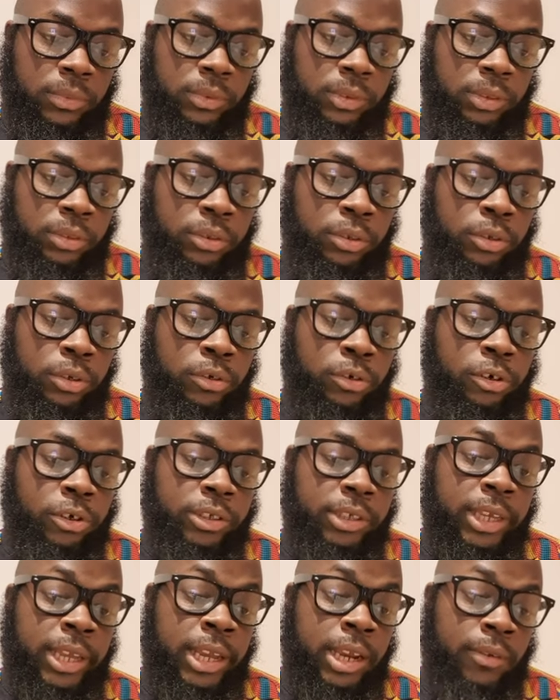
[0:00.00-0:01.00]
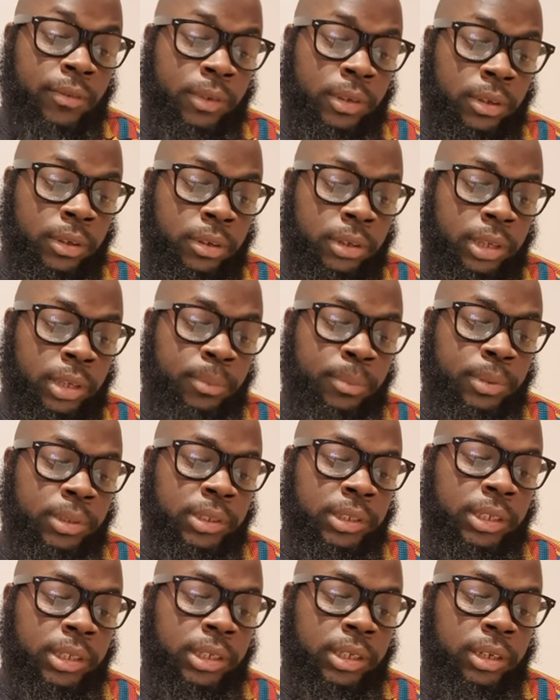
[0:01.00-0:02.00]
The New Cross area, in
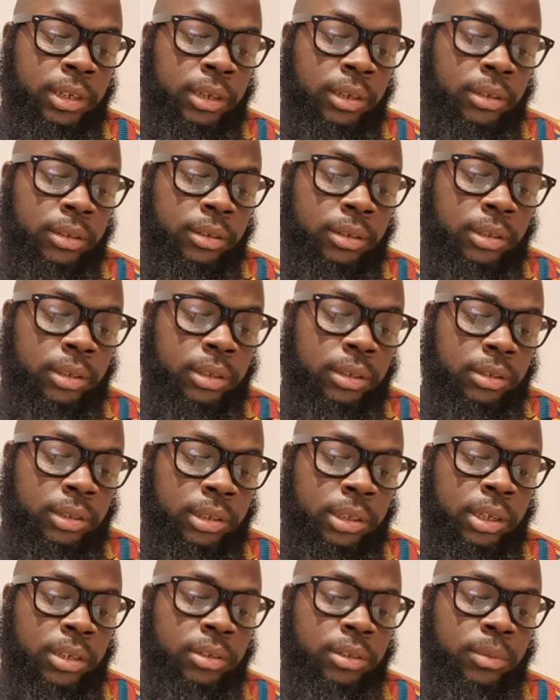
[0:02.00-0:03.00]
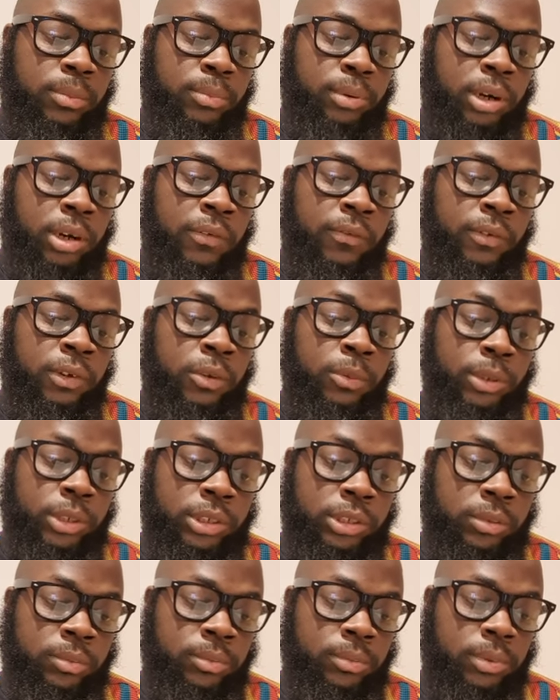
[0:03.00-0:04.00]
particular the London Borough of
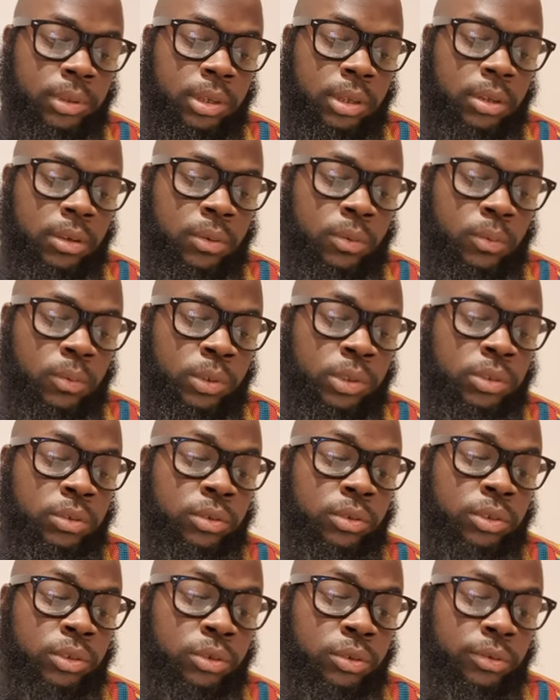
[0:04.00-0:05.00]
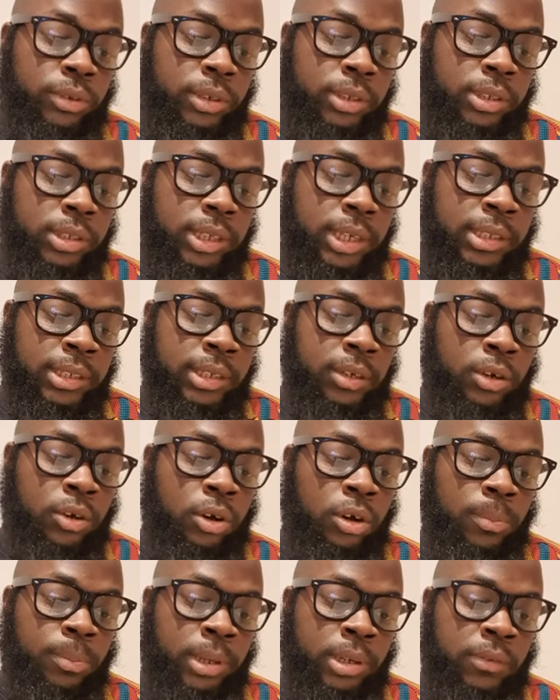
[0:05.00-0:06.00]
Lewisham, was notorious as a
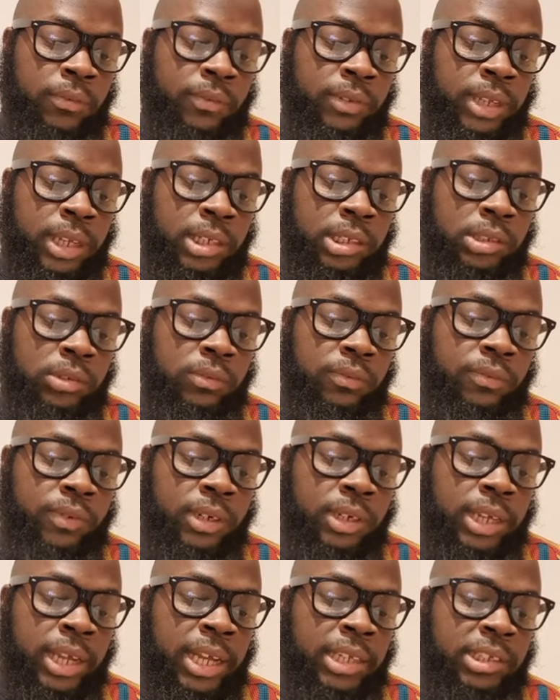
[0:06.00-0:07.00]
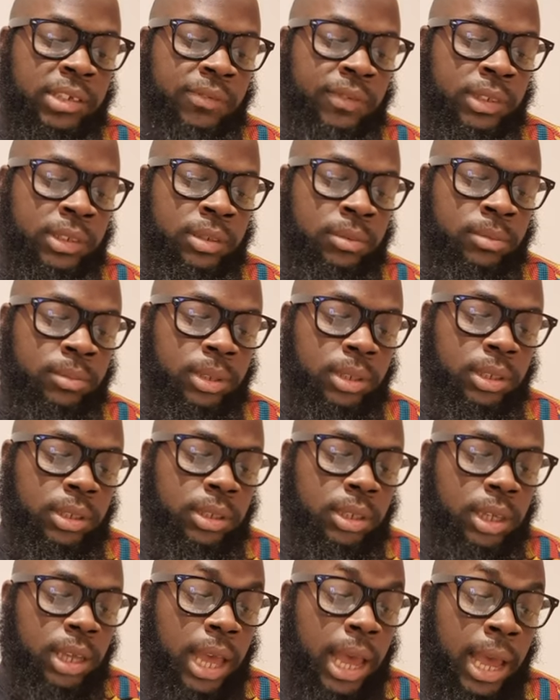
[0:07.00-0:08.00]
hotbed of National Front activism
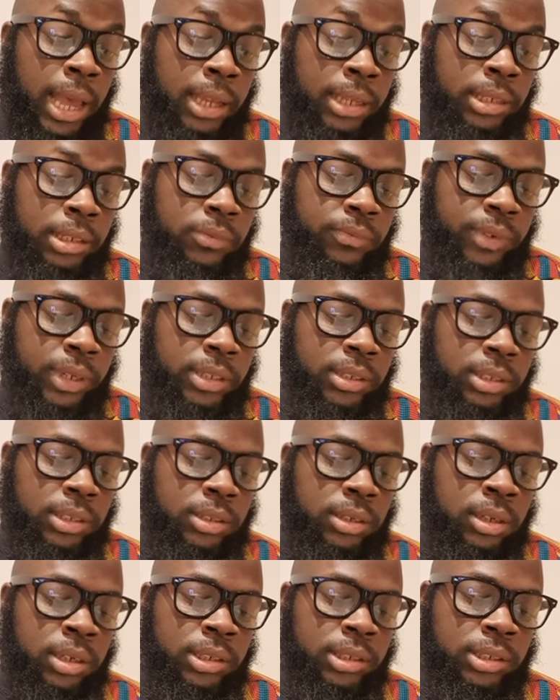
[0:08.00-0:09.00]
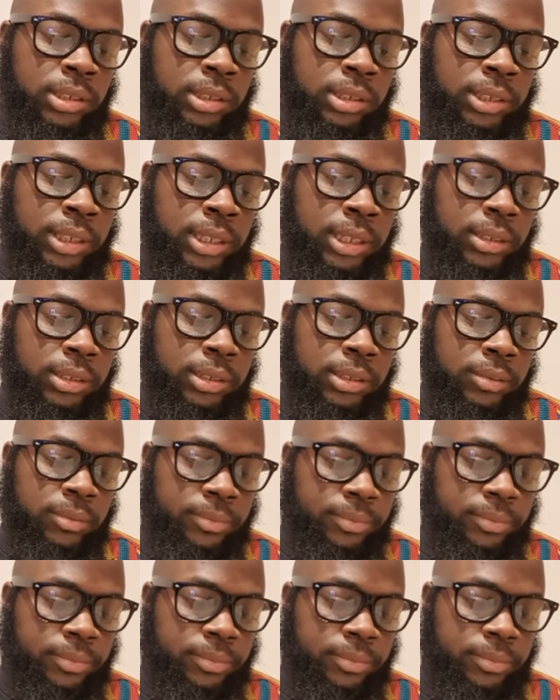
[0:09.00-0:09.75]
and racist arson attacks.